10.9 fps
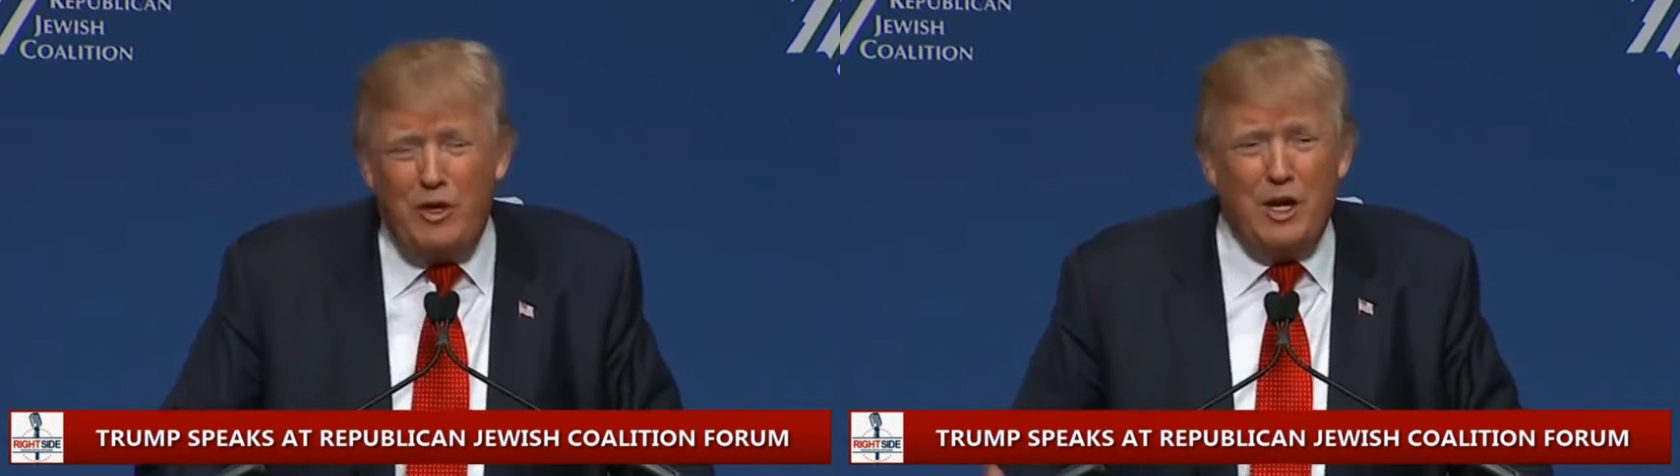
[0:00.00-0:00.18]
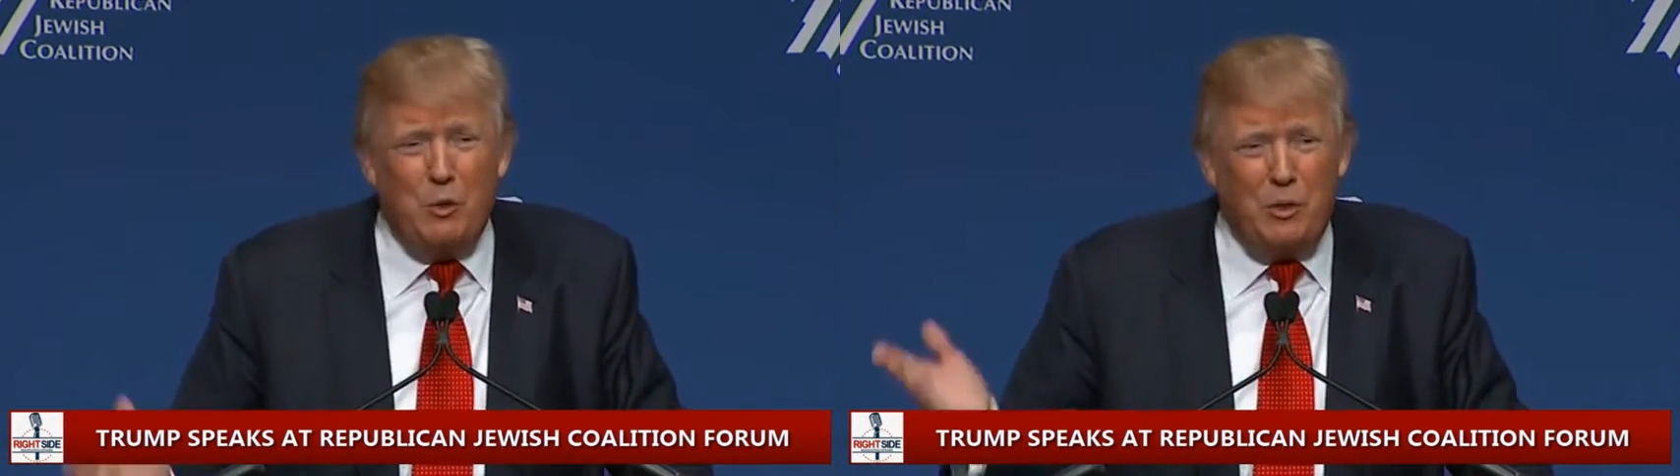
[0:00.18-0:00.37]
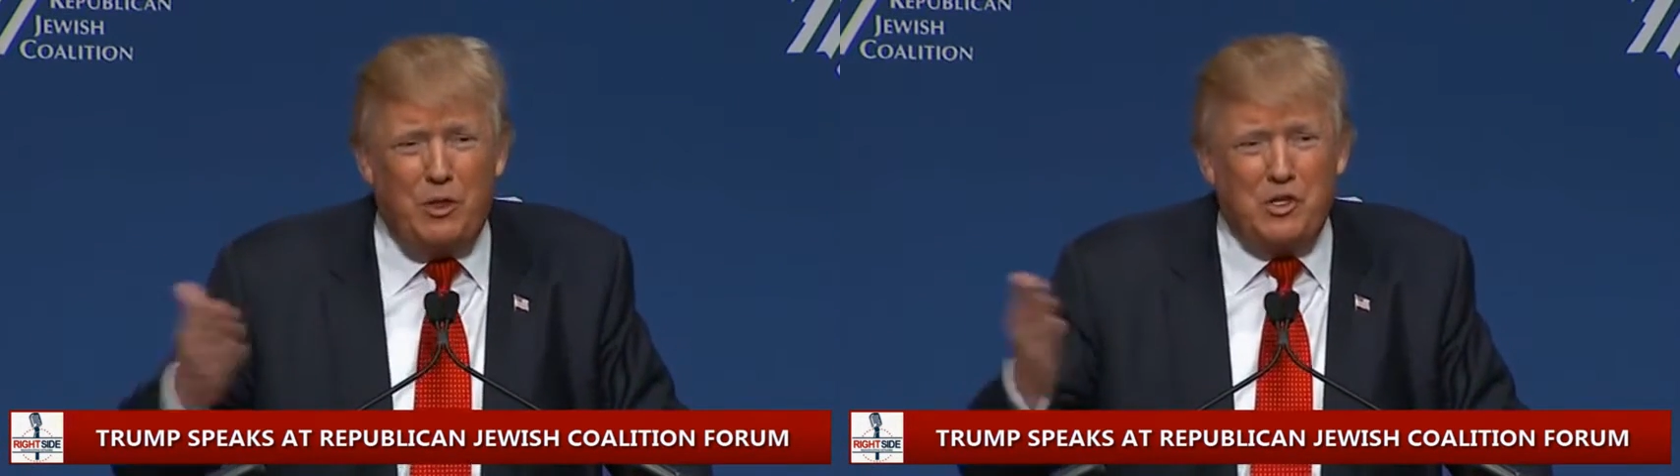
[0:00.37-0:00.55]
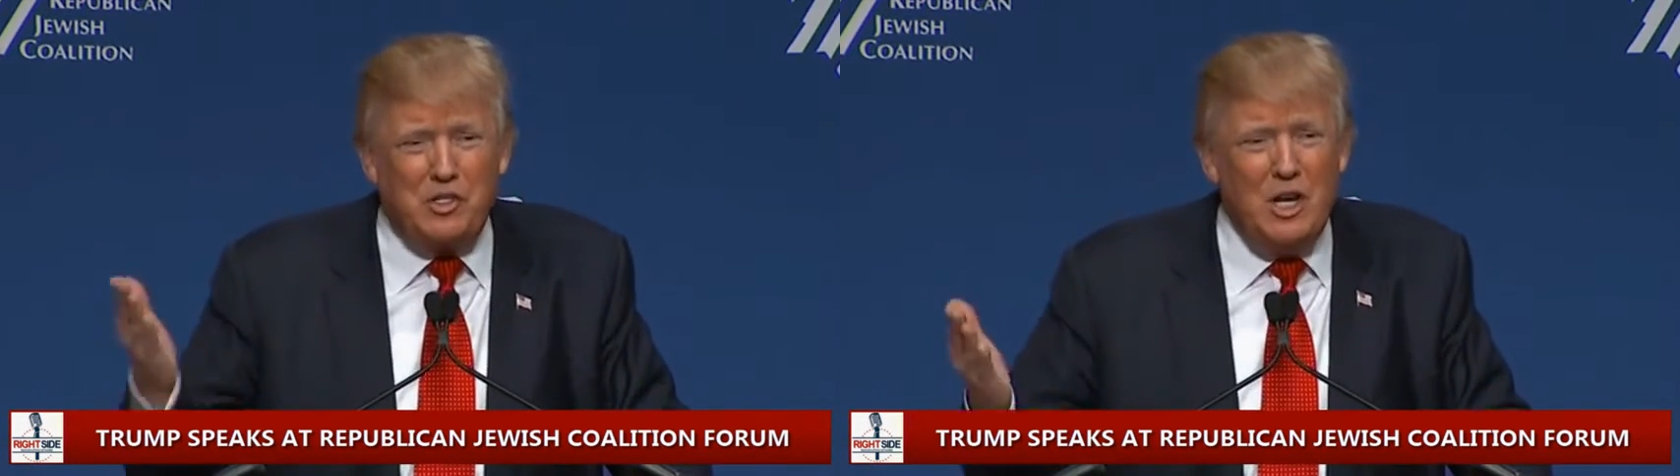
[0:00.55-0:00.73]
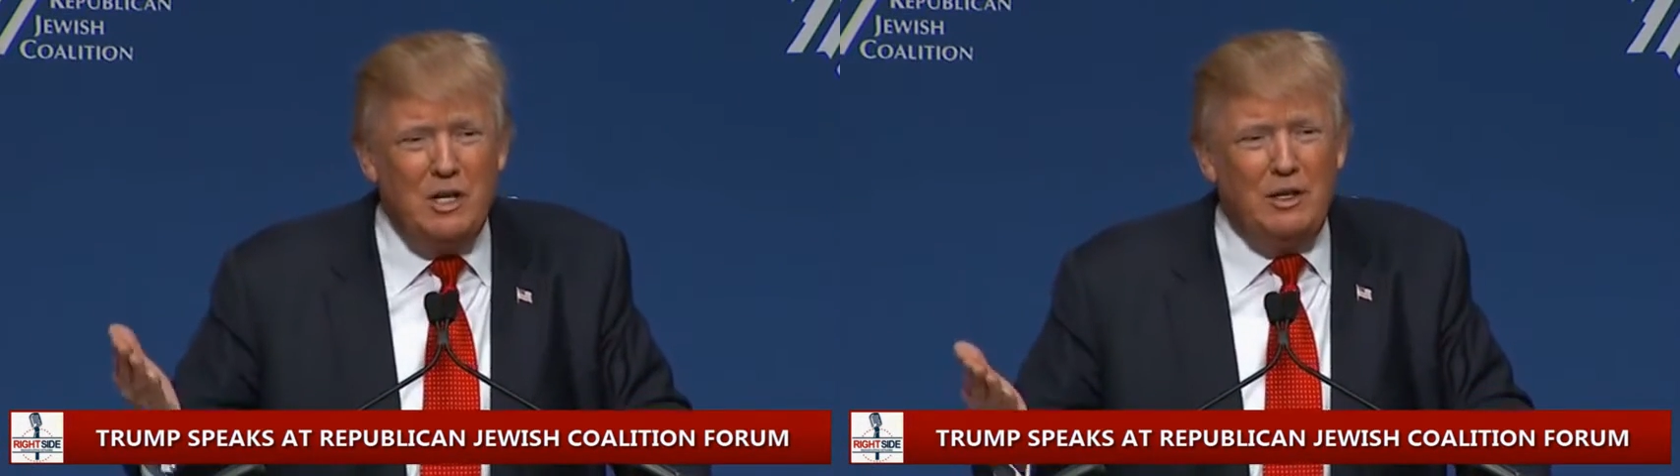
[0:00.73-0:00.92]
With
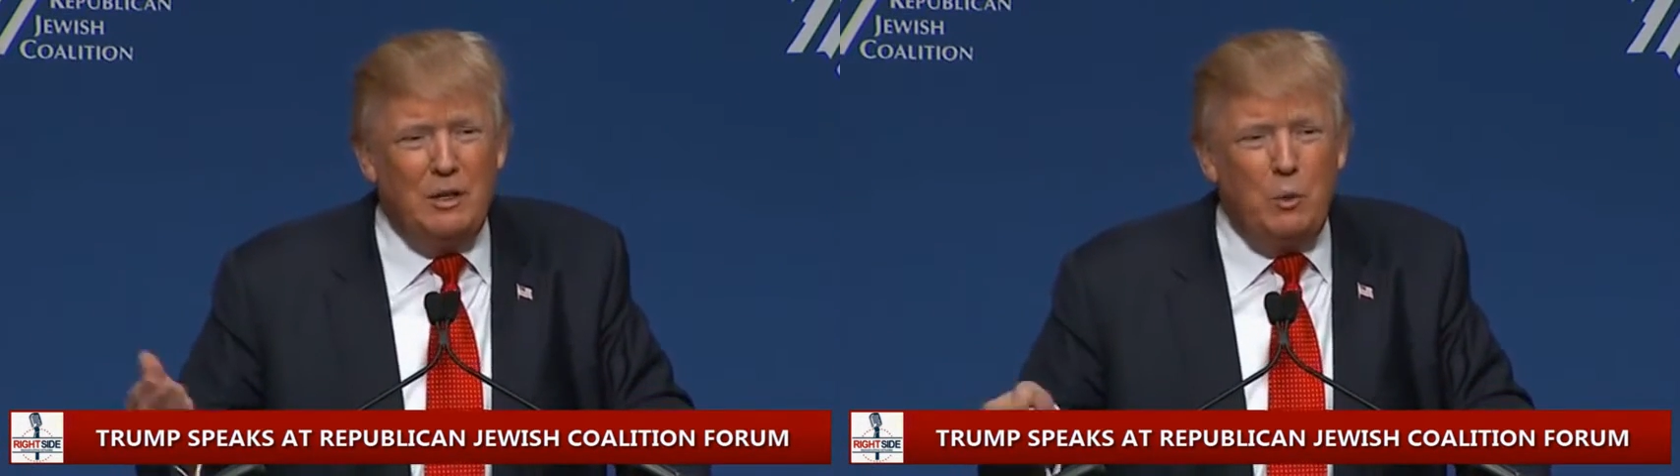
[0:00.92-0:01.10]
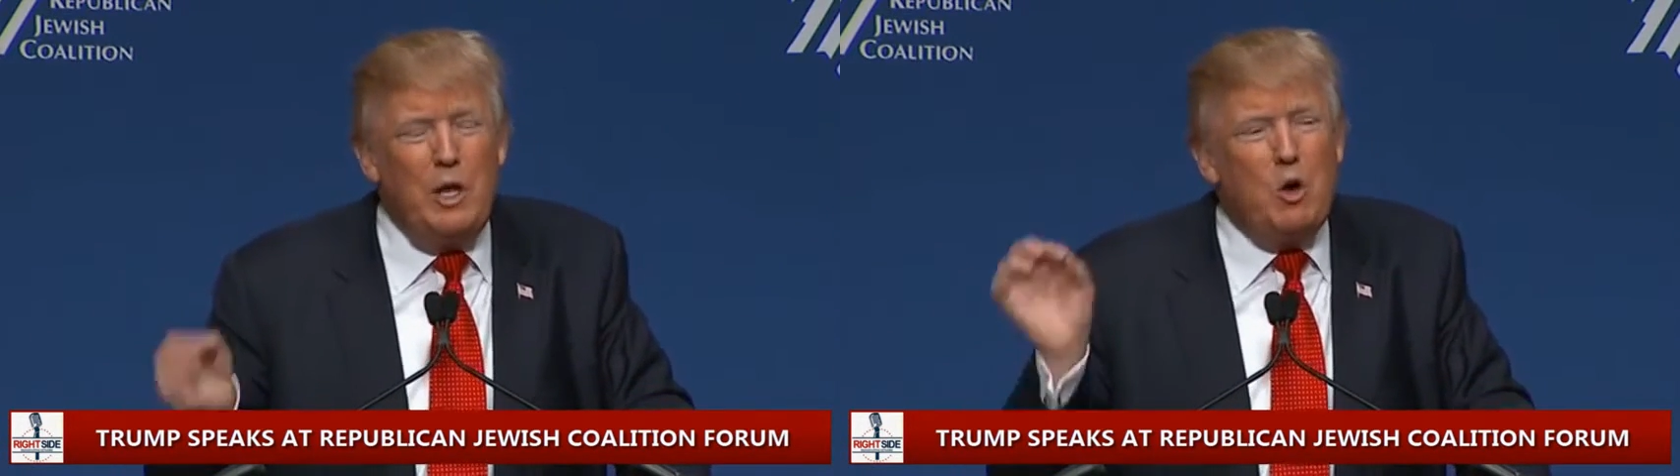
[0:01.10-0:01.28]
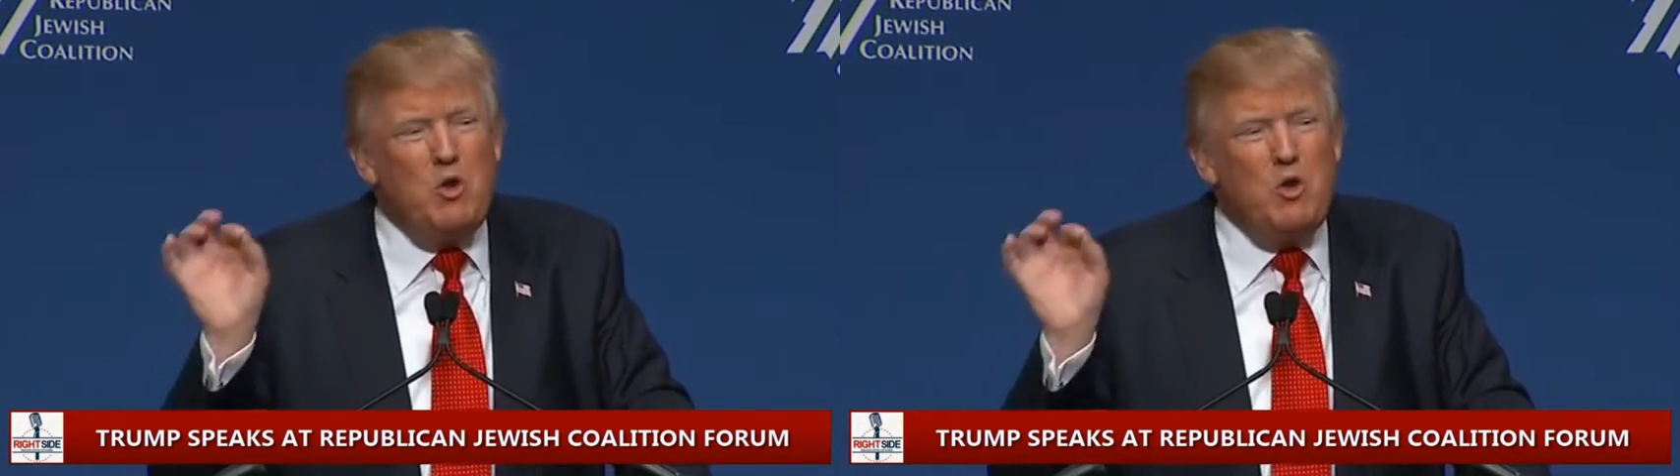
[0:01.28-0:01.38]
this, we owe